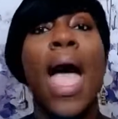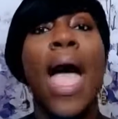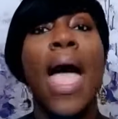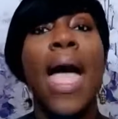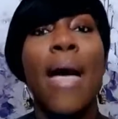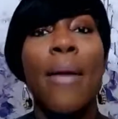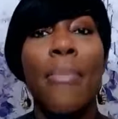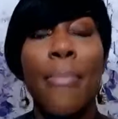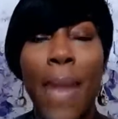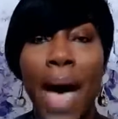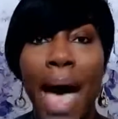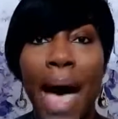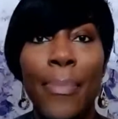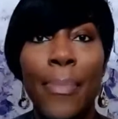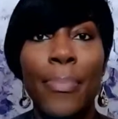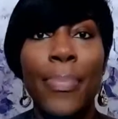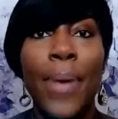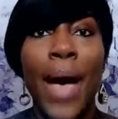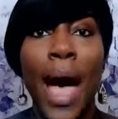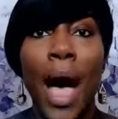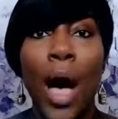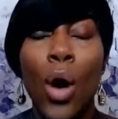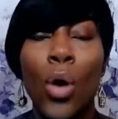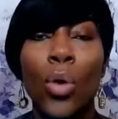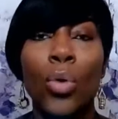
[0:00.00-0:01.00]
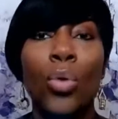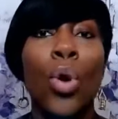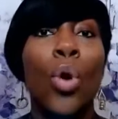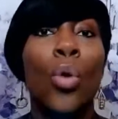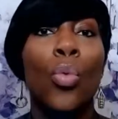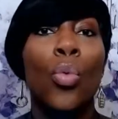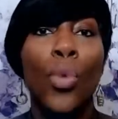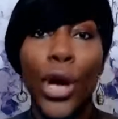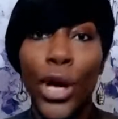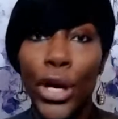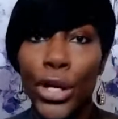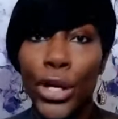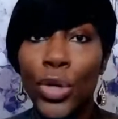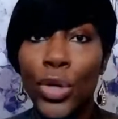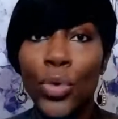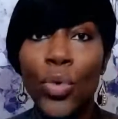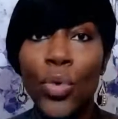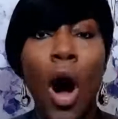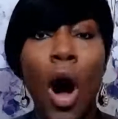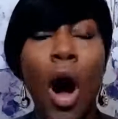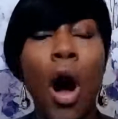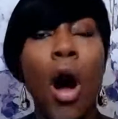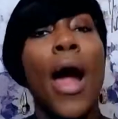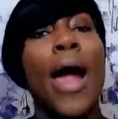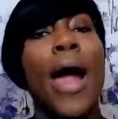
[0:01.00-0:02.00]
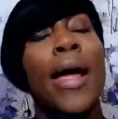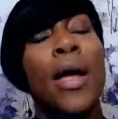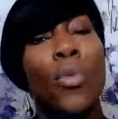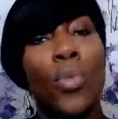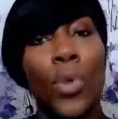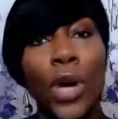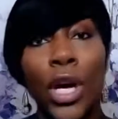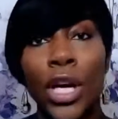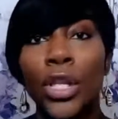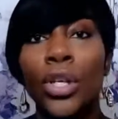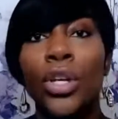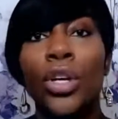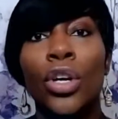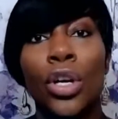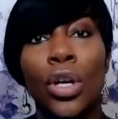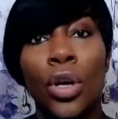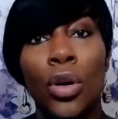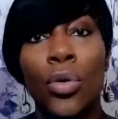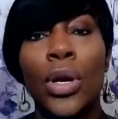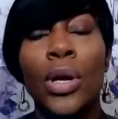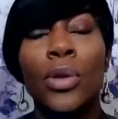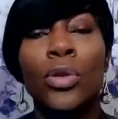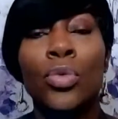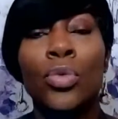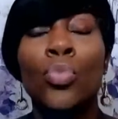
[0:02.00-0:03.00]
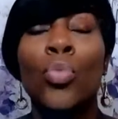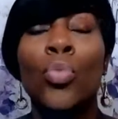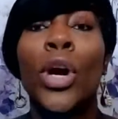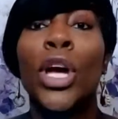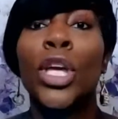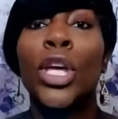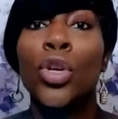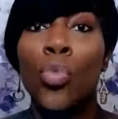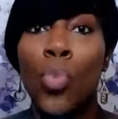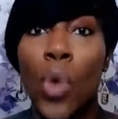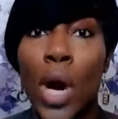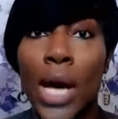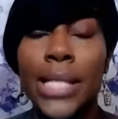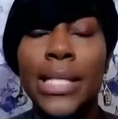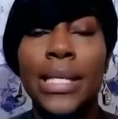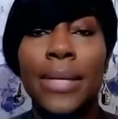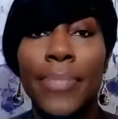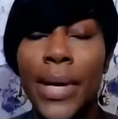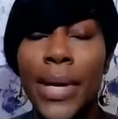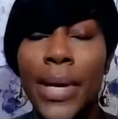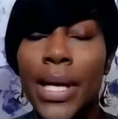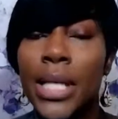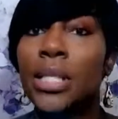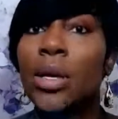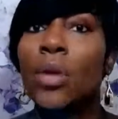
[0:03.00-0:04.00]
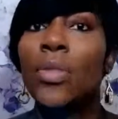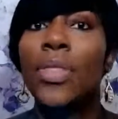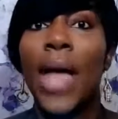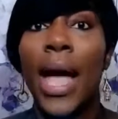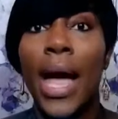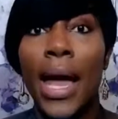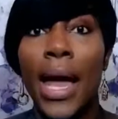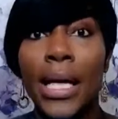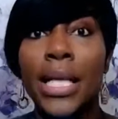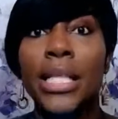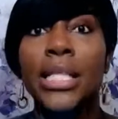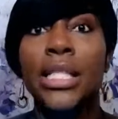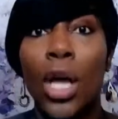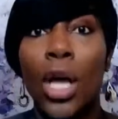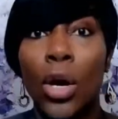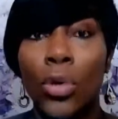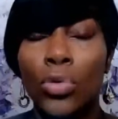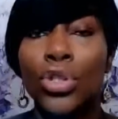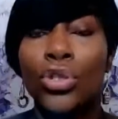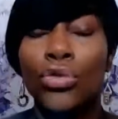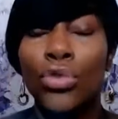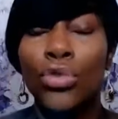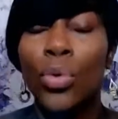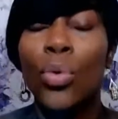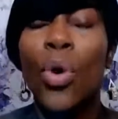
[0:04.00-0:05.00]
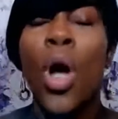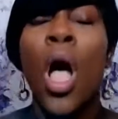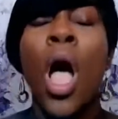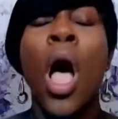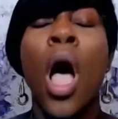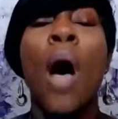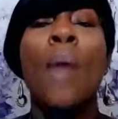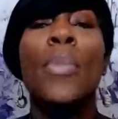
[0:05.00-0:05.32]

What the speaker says: and map out where you are and where you're going, where you want to be. So that is so true.